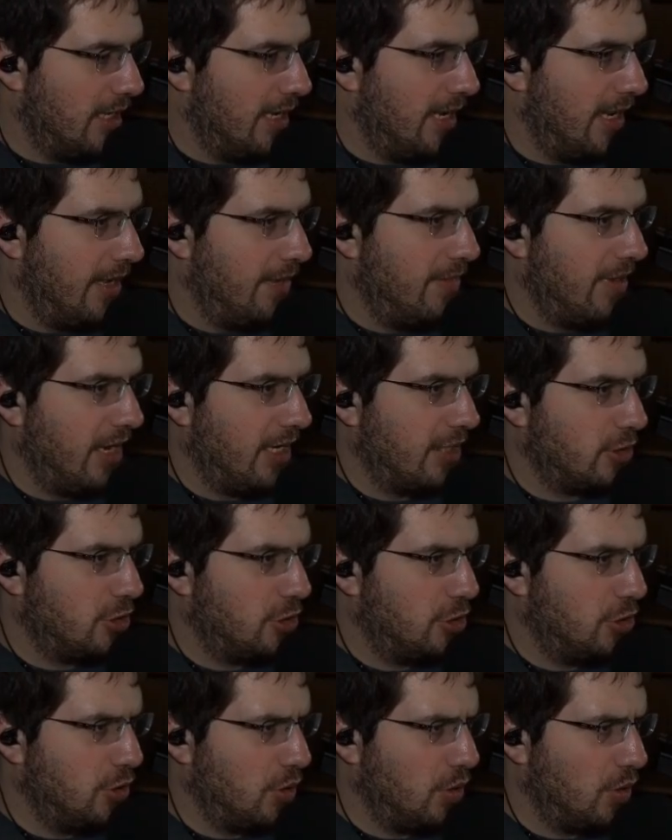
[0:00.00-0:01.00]
I'm not
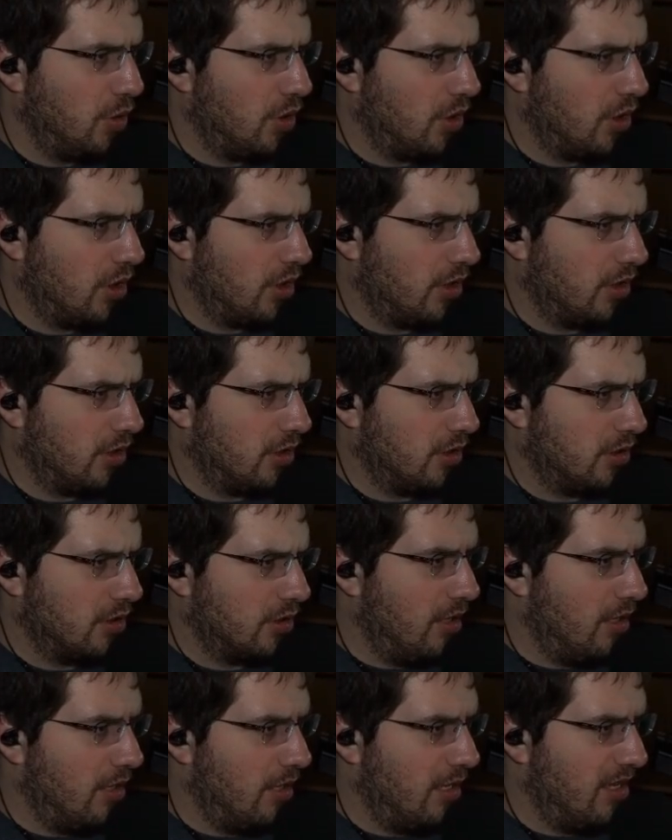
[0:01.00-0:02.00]
sure
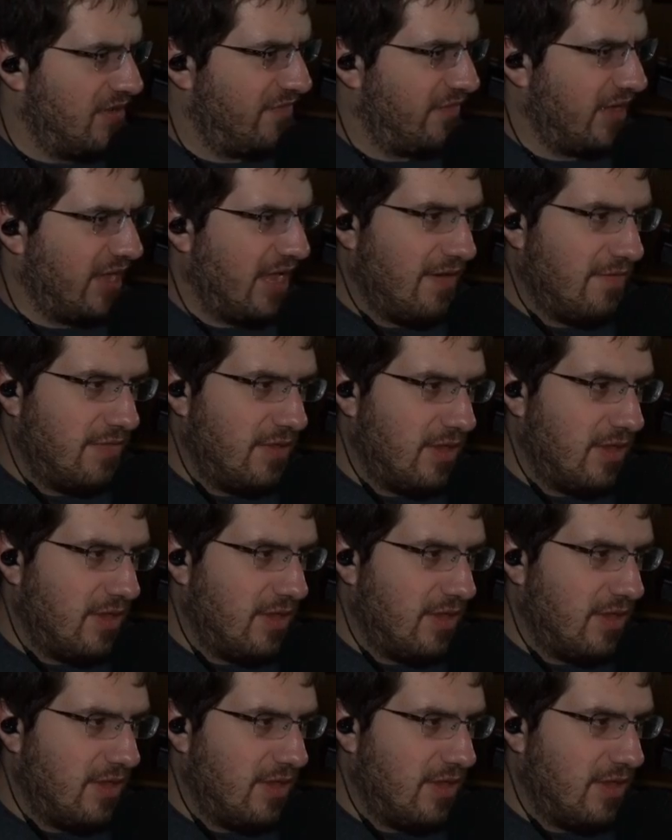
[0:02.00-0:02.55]
if I have